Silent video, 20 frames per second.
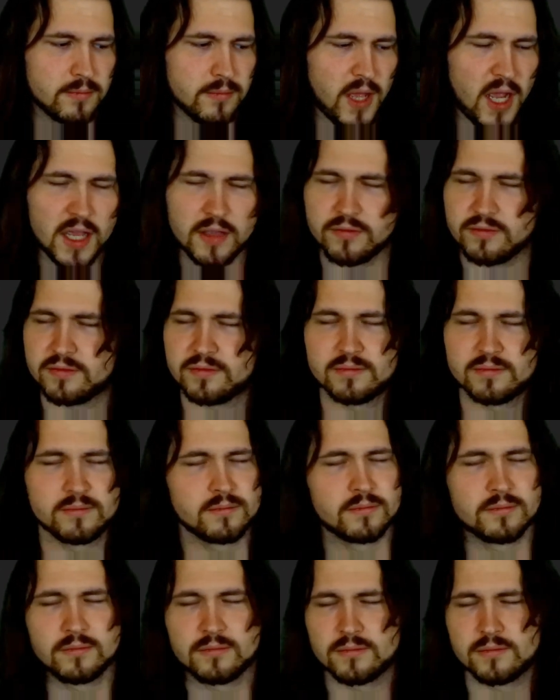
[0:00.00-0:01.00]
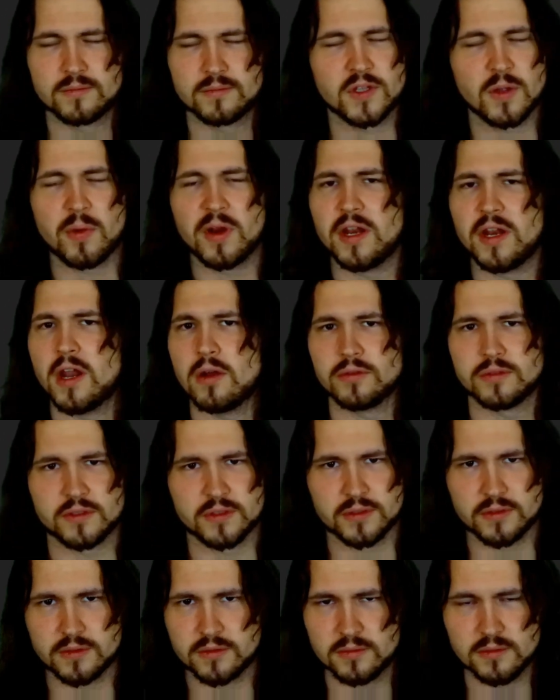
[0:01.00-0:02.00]
I have so many
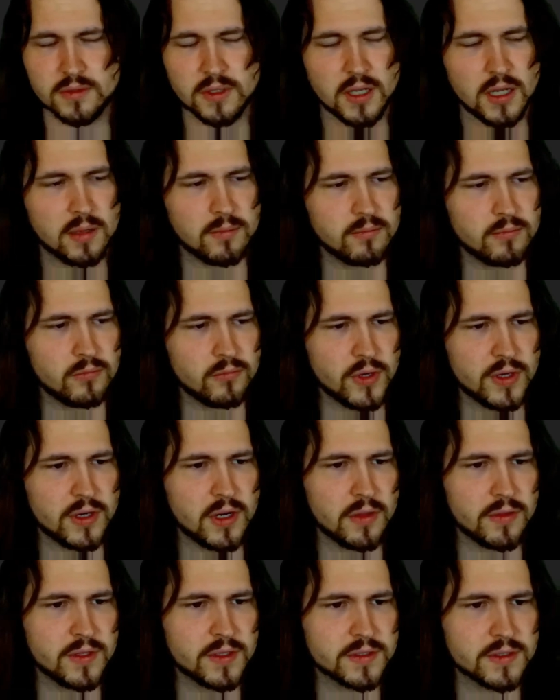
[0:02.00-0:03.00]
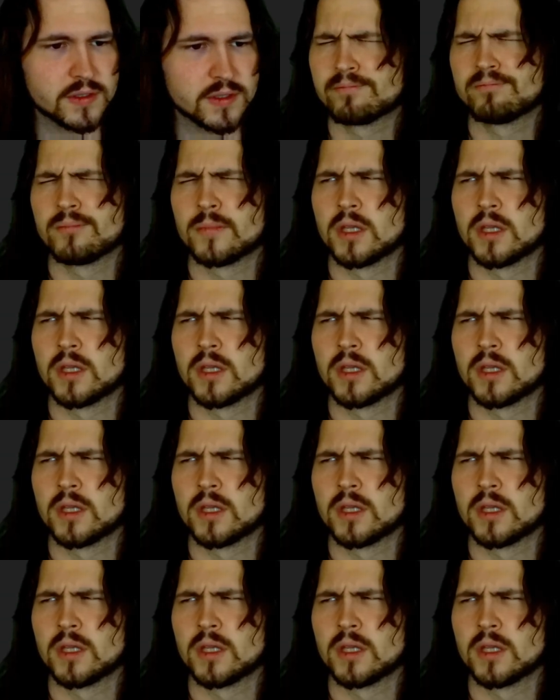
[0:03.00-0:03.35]
notes written on this, and